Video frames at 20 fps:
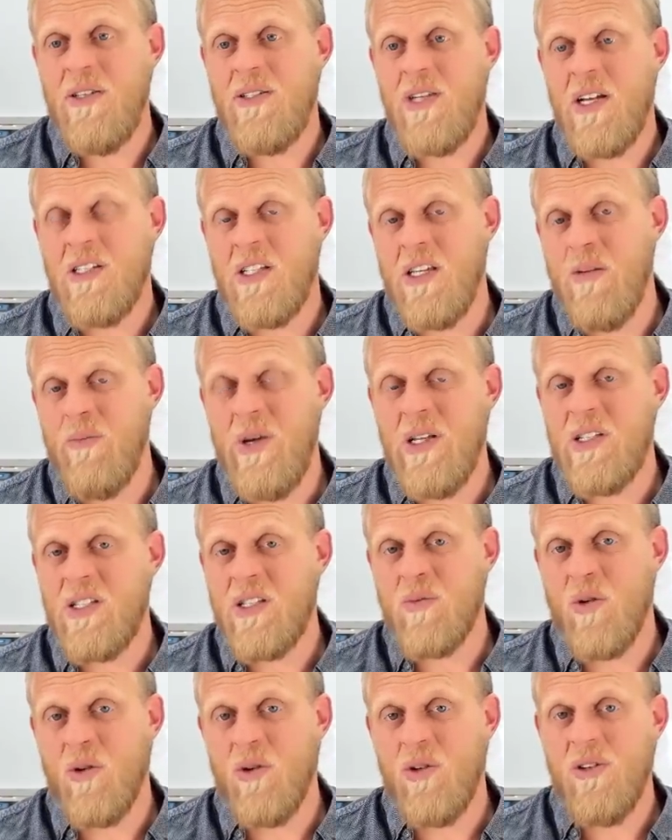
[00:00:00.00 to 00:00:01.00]
It's actually a bit
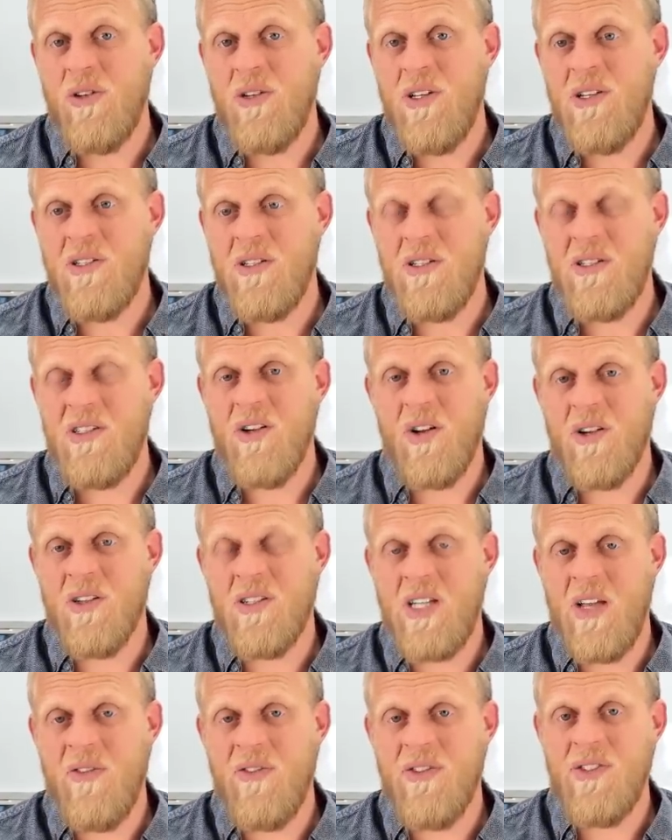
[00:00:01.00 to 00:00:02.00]
smaller than this. It's not a
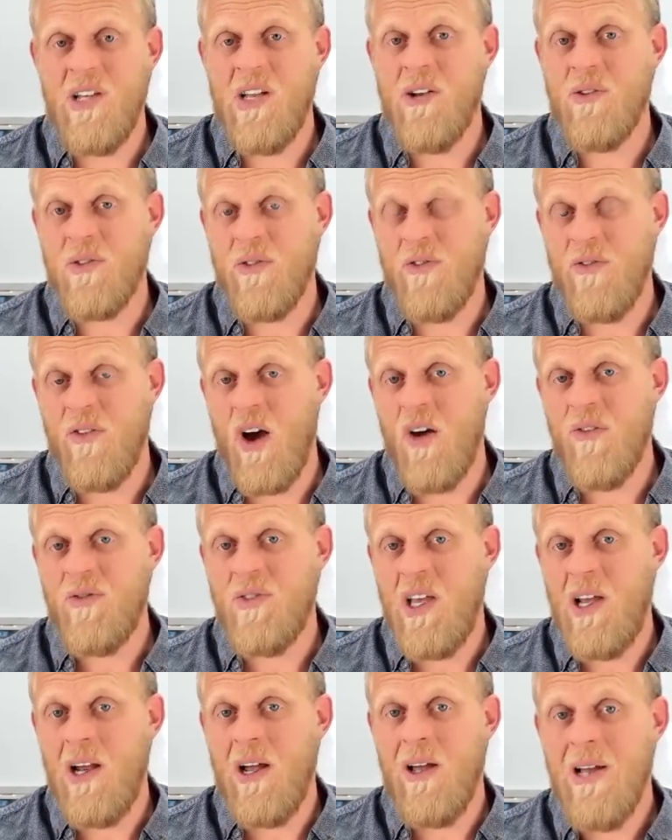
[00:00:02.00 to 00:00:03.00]
7-seater, it's a
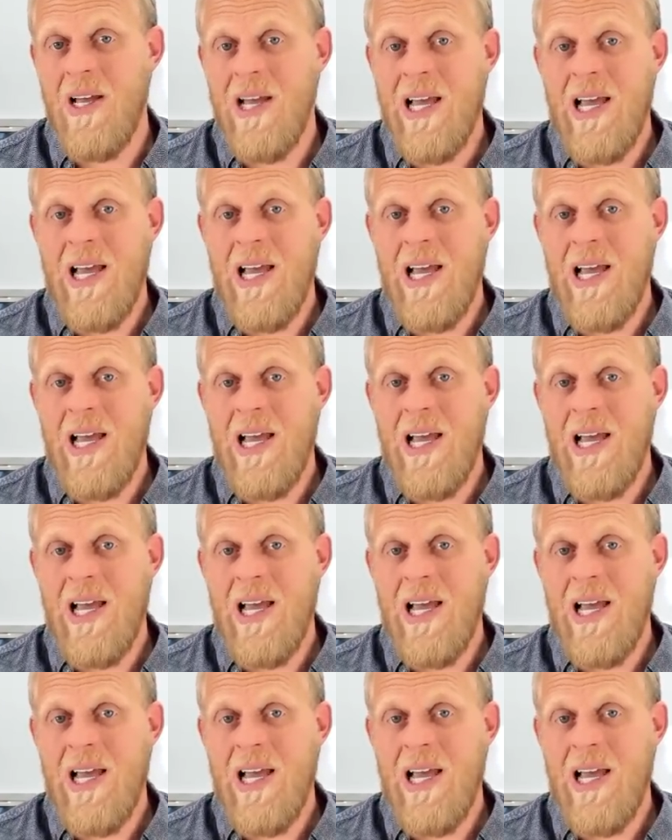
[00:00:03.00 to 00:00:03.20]
5-seater,